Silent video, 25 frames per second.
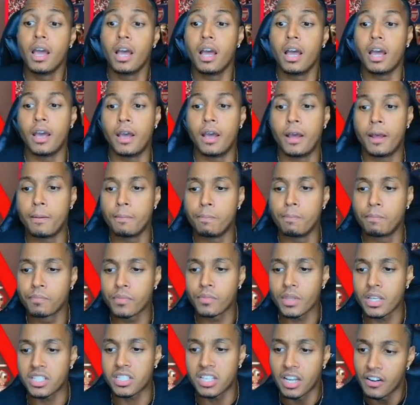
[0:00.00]
Um,
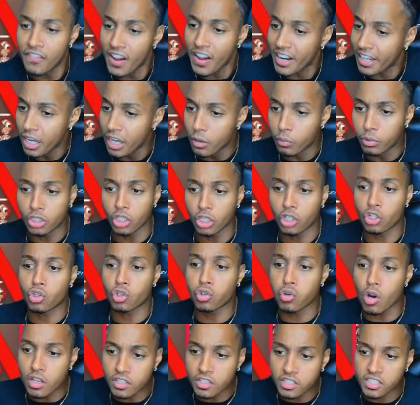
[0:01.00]
Slovakia with the
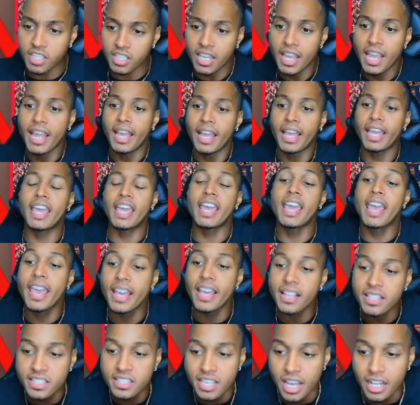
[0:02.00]
cross, it
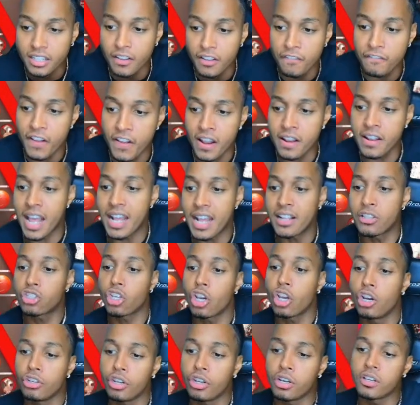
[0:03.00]
hits our defender
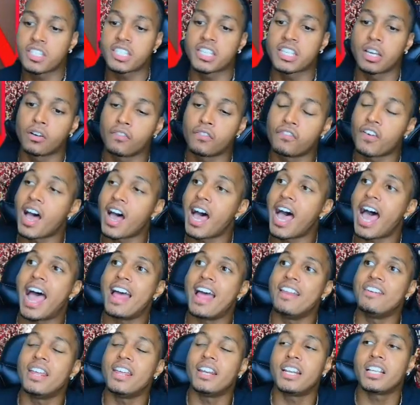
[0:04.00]
Antonio Silva
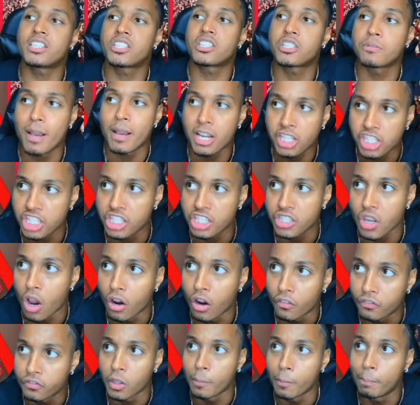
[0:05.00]
and then it smashes
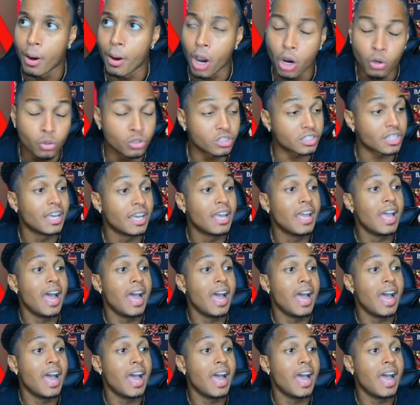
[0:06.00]
off the post.